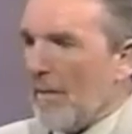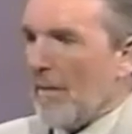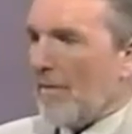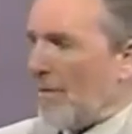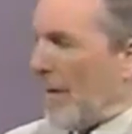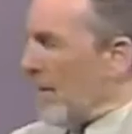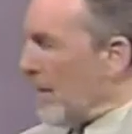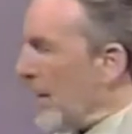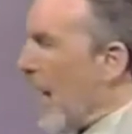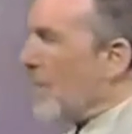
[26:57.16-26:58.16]
See,
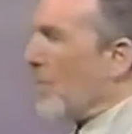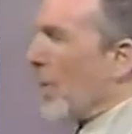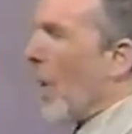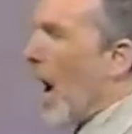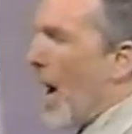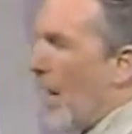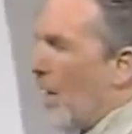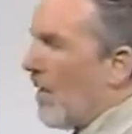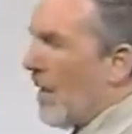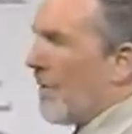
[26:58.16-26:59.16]
Léon Blois,
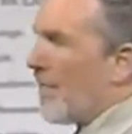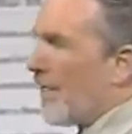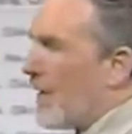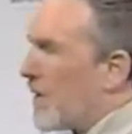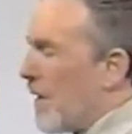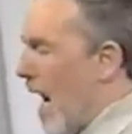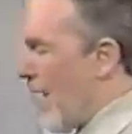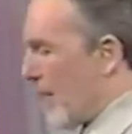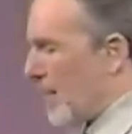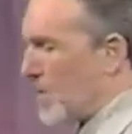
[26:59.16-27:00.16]
the French
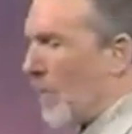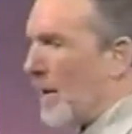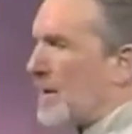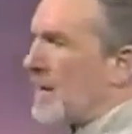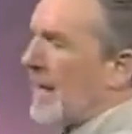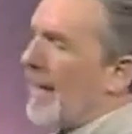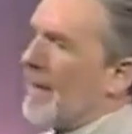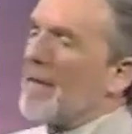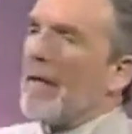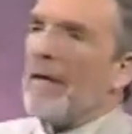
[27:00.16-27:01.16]
novelist, once
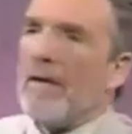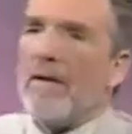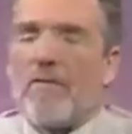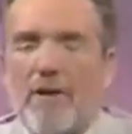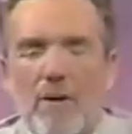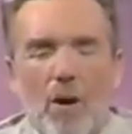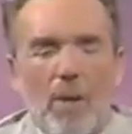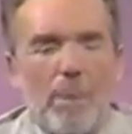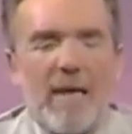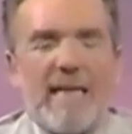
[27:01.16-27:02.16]
said, "There are
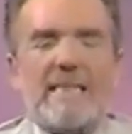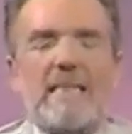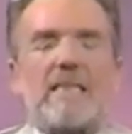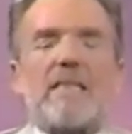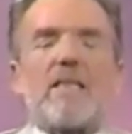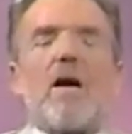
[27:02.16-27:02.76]
places in the